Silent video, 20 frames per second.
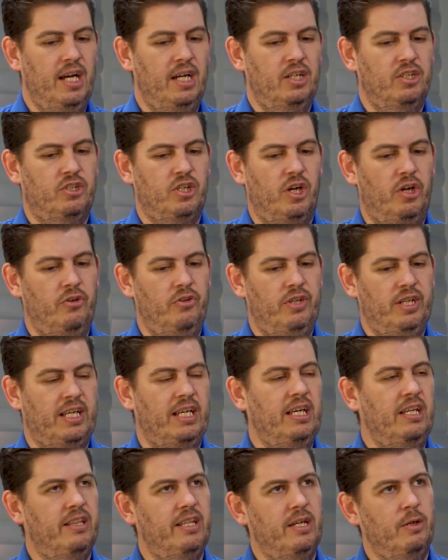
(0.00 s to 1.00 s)
So the
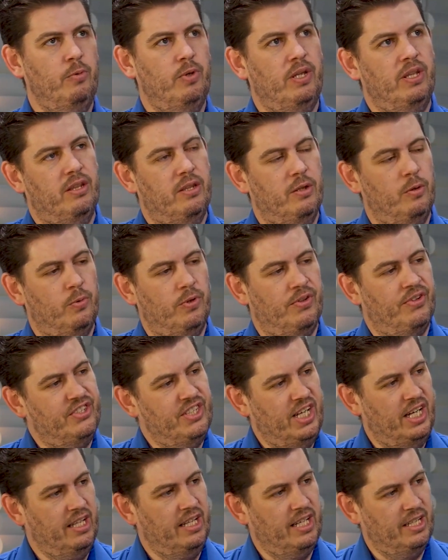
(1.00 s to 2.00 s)
key thing with
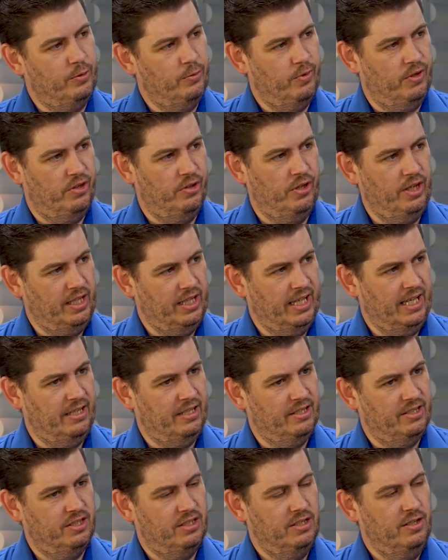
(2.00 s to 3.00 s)
saying that and with doing that
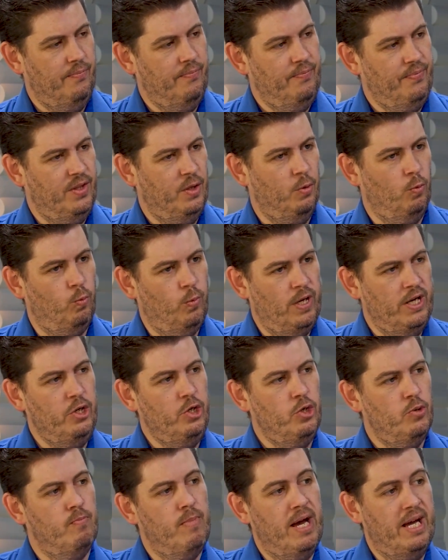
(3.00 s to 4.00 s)
is when
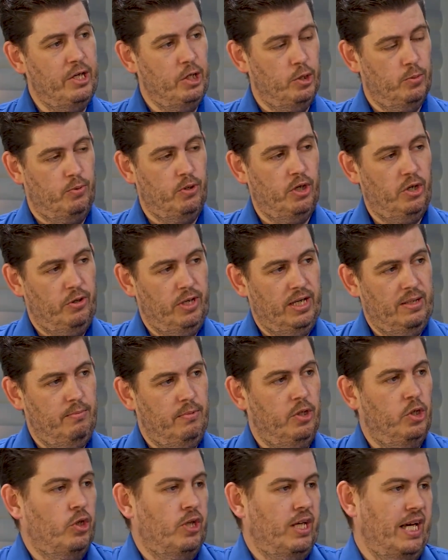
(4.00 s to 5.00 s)
you manual program,
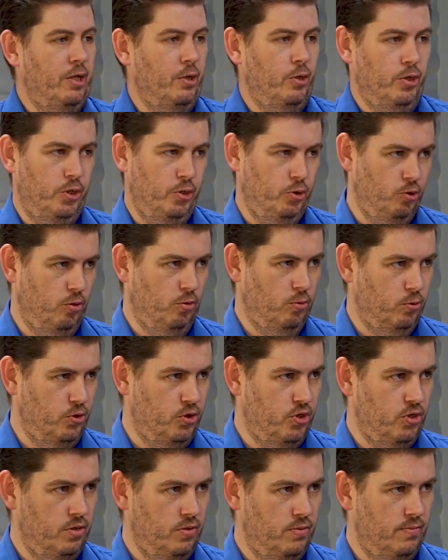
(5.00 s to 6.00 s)
you cannot use
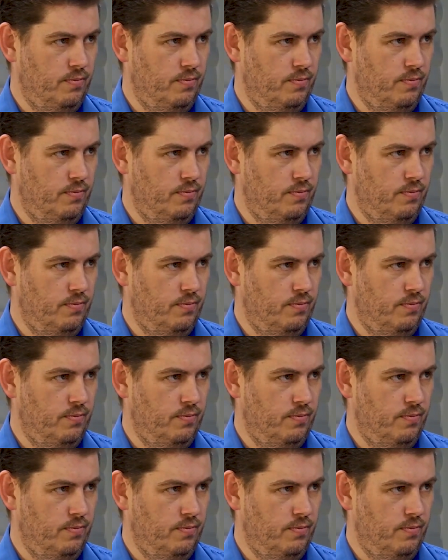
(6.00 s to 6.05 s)
launch.